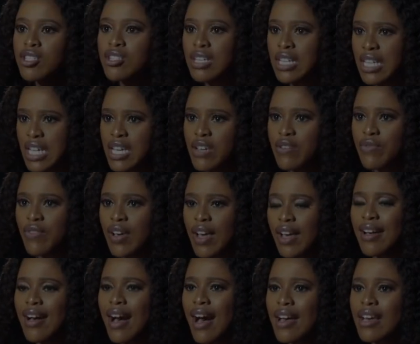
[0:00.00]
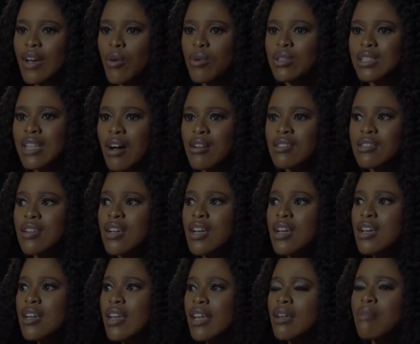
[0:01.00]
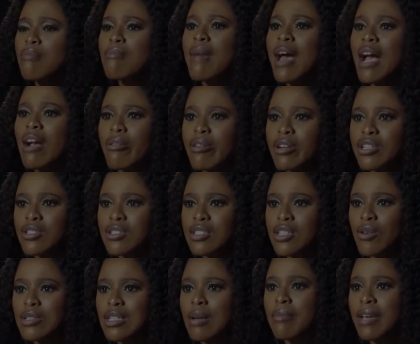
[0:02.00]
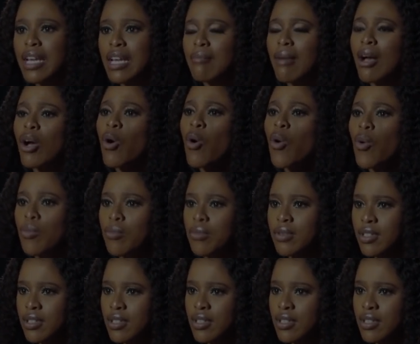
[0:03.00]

to leave ekaya without getting married to say, I'm getting my home.